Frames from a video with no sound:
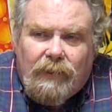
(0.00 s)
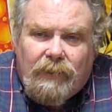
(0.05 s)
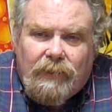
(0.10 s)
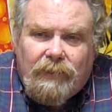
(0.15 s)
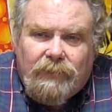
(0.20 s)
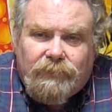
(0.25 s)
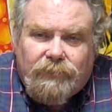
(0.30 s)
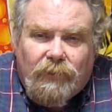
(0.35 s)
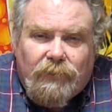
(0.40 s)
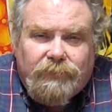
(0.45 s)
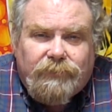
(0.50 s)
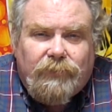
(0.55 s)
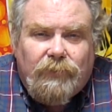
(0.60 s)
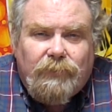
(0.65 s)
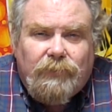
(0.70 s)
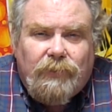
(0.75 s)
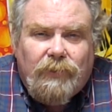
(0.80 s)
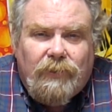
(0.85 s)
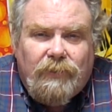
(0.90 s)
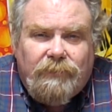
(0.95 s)
is
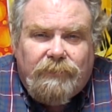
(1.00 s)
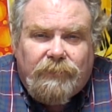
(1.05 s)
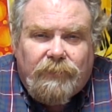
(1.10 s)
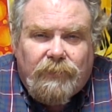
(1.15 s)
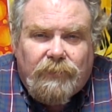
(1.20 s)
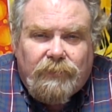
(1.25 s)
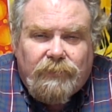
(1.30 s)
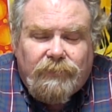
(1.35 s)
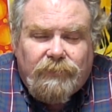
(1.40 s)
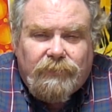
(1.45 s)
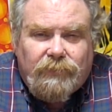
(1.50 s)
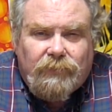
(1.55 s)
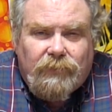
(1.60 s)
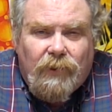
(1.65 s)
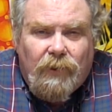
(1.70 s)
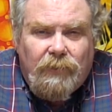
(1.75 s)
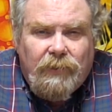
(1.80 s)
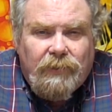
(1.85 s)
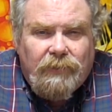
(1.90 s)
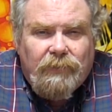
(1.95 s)
also good for
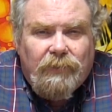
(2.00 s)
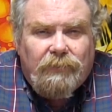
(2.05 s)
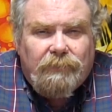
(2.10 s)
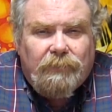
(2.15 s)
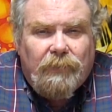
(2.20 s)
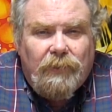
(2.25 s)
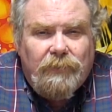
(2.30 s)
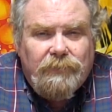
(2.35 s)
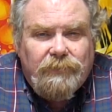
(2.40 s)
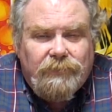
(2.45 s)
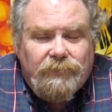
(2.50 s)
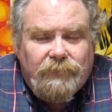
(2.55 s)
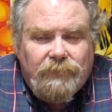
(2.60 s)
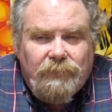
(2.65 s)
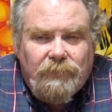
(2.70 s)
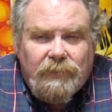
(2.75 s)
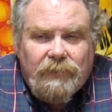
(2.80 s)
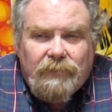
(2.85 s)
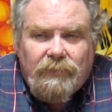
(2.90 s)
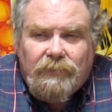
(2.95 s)
coating the throat,
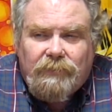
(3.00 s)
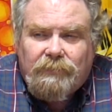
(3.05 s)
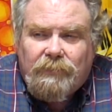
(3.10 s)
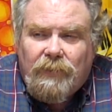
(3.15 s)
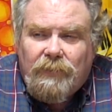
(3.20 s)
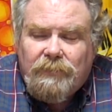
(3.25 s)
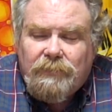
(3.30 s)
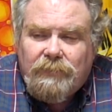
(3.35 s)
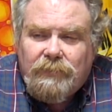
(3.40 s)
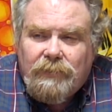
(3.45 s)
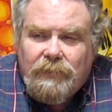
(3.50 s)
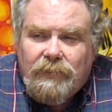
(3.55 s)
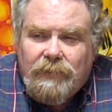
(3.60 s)
soothing the throat.